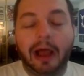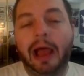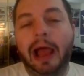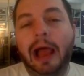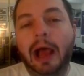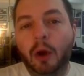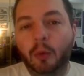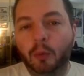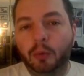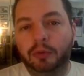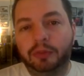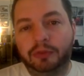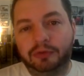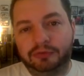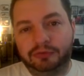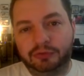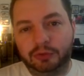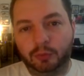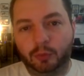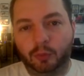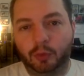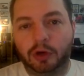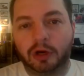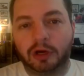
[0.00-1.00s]
how will the
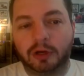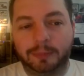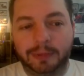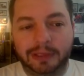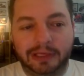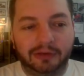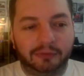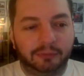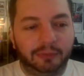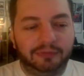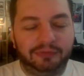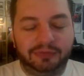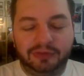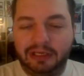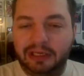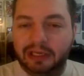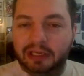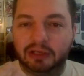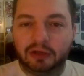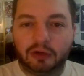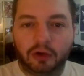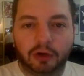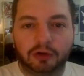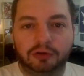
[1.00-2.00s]
suit work because we've seen
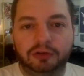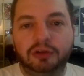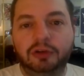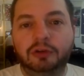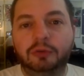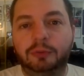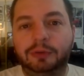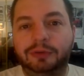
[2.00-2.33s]
it in cartoons